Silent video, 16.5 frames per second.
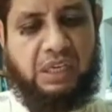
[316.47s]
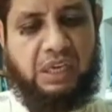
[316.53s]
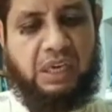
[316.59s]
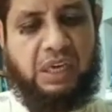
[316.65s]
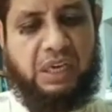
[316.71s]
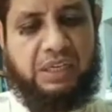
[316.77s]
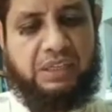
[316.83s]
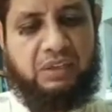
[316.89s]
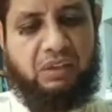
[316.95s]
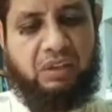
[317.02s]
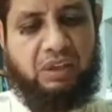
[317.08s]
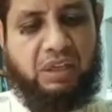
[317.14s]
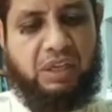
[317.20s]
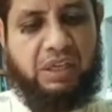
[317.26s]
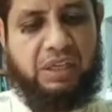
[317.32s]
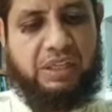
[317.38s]
and
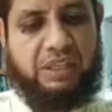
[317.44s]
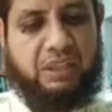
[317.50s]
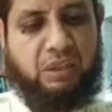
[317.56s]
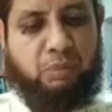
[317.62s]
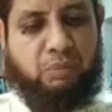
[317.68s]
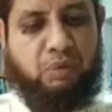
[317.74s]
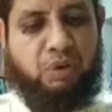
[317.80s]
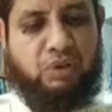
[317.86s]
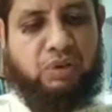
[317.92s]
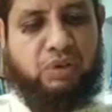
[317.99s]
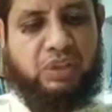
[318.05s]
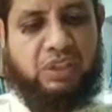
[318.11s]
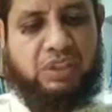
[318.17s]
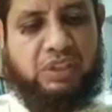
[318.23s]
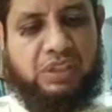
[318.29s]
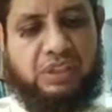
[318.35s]
learning
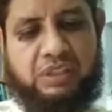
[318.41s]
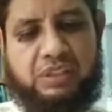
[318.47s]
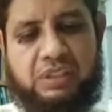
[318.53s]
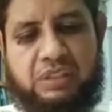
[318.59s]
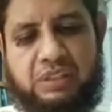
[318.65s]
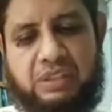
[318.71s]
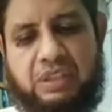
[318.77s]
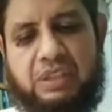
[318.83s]
opportunities